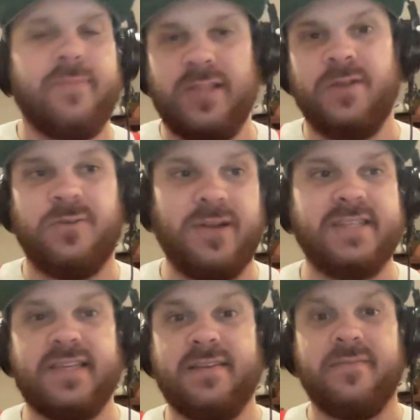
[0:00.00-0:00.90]
I'm a little
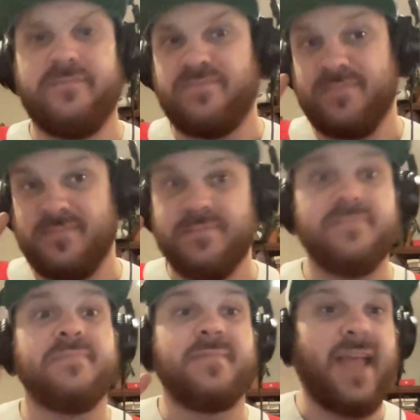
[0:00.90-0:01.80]
crazy.
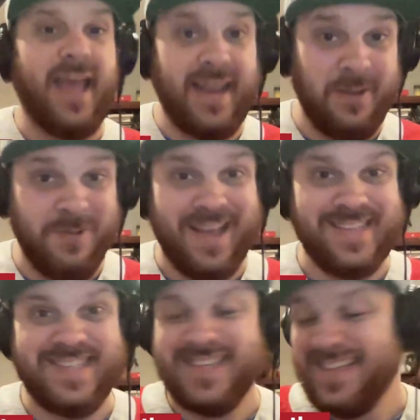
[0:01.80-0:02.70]

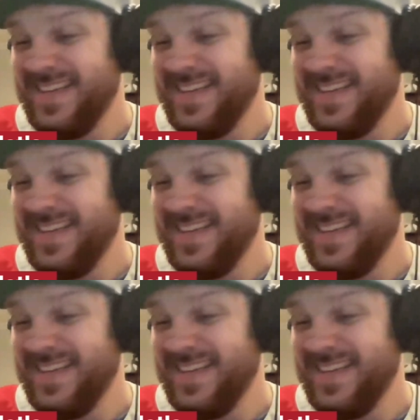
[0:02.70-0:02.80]
Anyways,